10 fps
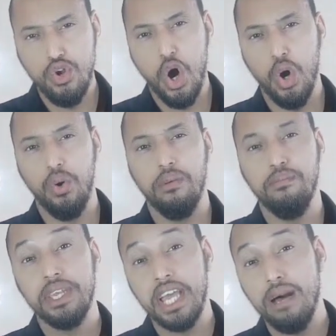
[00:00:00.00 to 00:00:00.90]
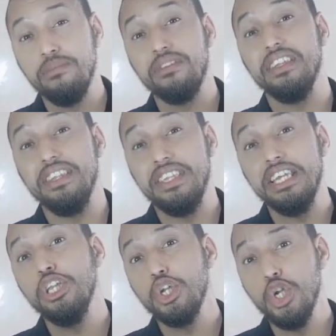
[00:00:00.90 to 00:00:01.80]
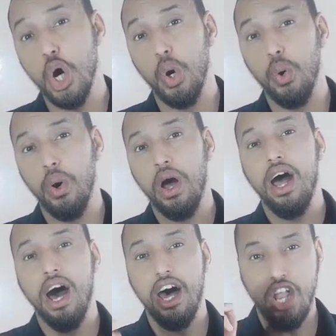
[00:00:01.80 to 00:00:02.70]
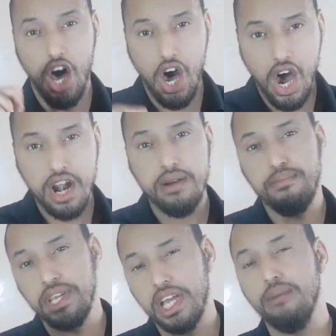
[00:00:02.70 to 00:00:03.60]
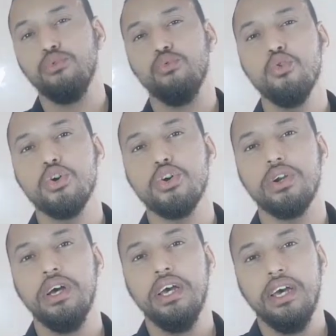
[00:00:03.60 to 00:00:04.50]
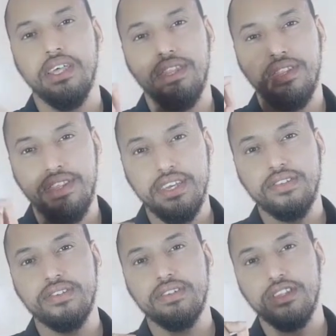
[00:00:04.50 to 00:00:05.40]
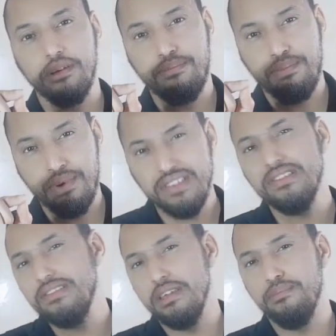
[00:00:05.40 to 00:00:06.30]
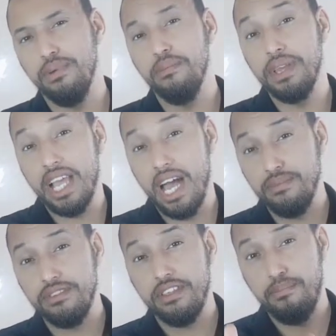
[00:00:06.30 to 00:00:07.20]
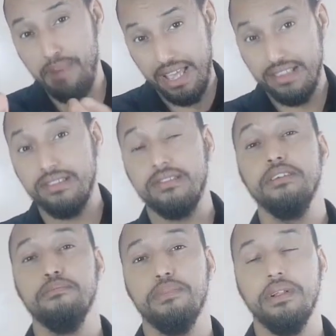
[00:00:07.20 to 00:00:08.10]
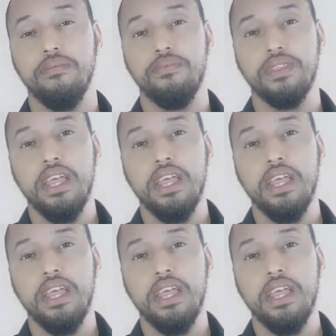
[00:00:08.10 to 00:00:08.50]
know becomes didn't know, and are becomes were. The present simple becomes past simple.